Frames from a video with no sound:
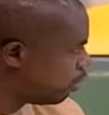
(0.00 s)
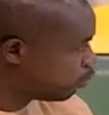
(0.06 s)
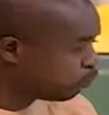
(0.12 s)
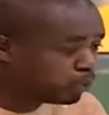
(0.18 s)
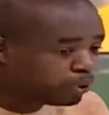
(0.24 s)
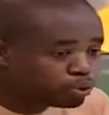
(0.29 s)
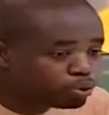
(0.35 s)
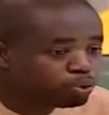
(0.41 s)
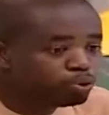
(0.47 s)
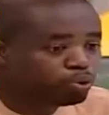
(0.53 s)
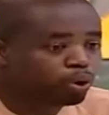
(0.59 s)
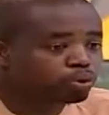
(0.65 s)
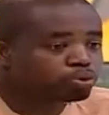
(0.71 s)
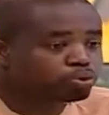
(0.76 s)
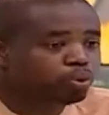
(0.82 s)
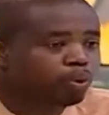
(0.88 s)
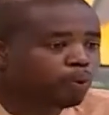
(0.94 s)
we do
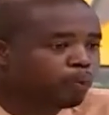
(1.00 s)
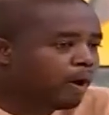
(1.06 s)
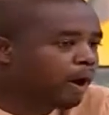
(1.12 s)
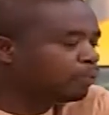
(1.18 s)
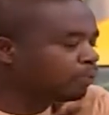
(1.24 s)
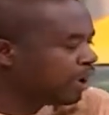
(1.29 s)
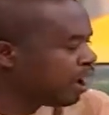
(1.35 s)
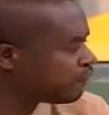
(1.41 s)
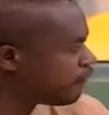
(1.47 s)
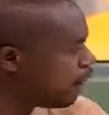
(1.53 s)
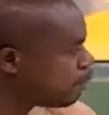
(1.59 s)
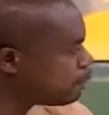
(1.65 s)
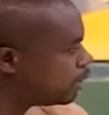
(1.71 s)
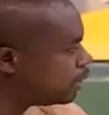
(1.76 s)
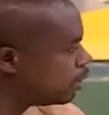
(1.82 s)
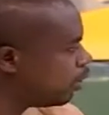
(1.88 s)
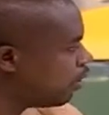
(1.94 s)
not know what would have
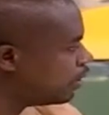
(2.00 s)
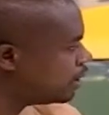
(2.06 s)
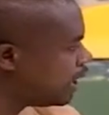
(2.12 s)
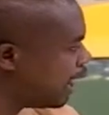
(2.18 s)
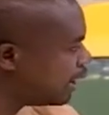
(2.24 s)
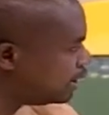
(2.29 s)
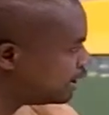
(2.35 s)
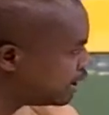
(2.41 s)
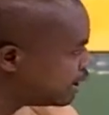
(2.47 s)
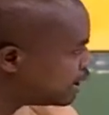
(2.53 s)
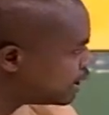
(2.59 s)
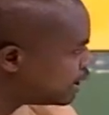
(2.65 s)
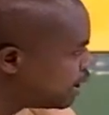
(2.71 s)
happened on that day